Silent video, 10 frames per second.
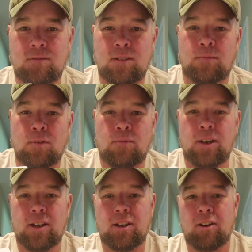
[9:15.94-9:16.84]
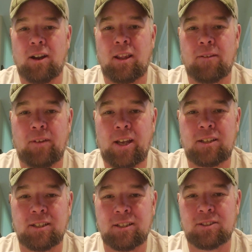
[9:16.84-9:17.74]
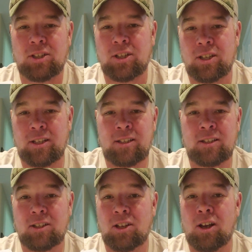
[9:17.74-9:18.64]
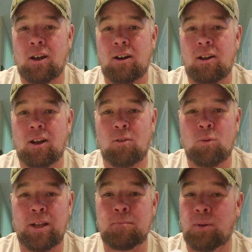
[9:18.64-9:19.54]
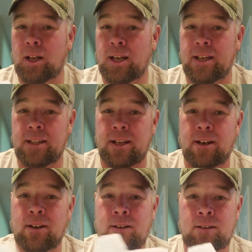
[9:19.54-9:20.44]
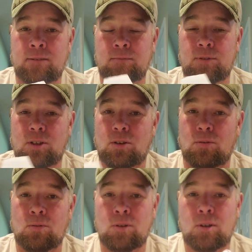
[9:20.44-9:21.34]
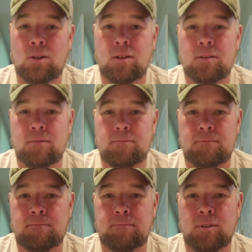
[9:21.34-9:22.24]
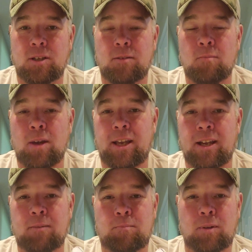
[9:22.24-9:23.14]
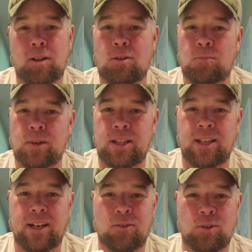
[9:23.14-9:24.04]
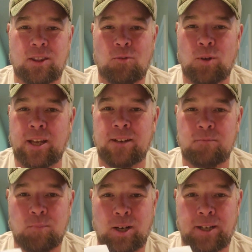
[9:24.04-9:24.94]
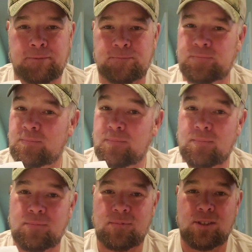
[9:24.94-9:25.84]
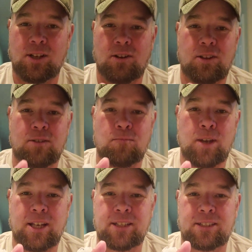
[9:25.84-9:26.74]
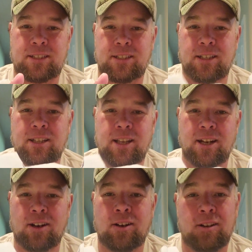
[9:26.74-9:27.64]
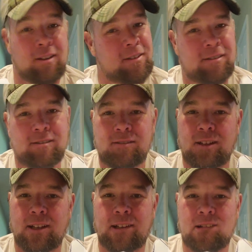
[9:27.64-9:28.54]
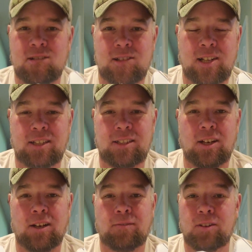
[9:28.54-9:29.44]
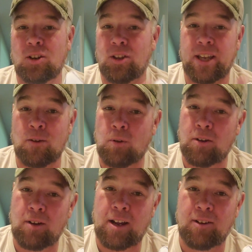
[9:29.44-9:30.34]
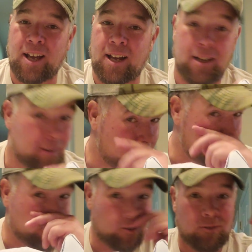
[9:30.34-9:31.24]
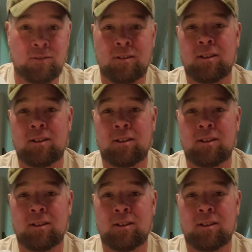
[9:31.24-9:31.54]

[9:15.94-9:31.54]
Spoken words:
if you figure your elevation is good, you got a lot of wind play in there. So you can make up a little bit there with the wind, but you know, you miss in there, and that's tough, and you only get 1 round at it. So